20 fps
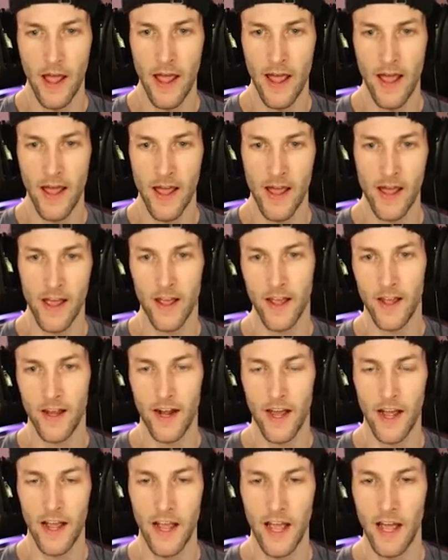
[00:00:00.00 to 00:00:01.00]

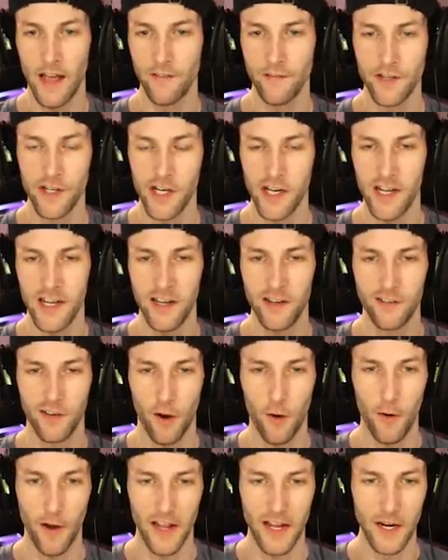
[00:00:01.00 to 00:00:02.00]
Rat, I have cheese.
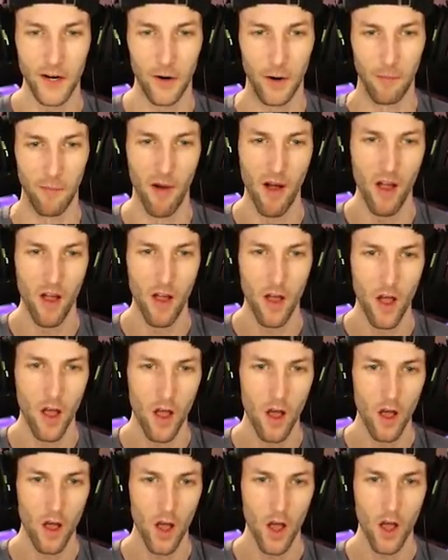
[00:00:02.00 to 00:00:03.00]
Oh, I hear him.
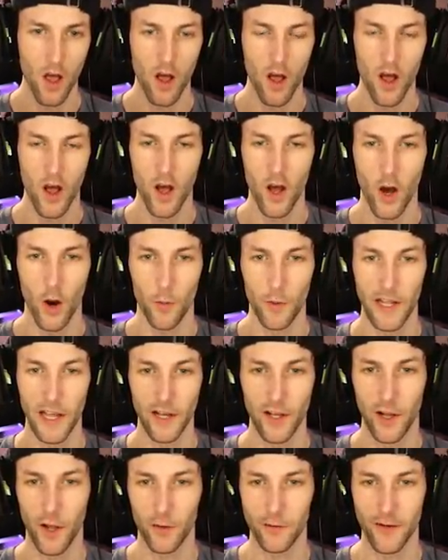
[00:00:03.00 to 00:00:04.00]
Oh, we're getting